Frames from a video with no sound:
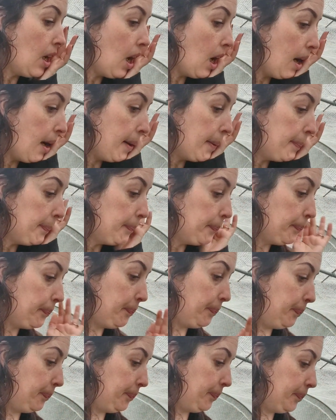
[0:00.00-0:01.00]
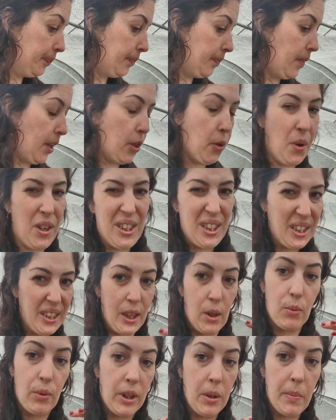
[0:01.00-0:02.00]
Um, Otherwise, it's
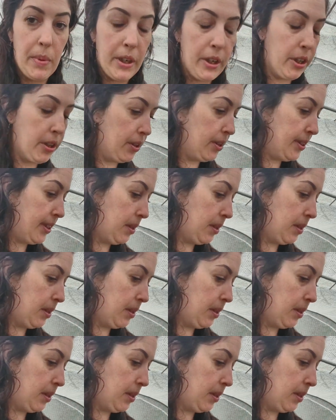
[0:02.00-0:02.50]
like really bitter.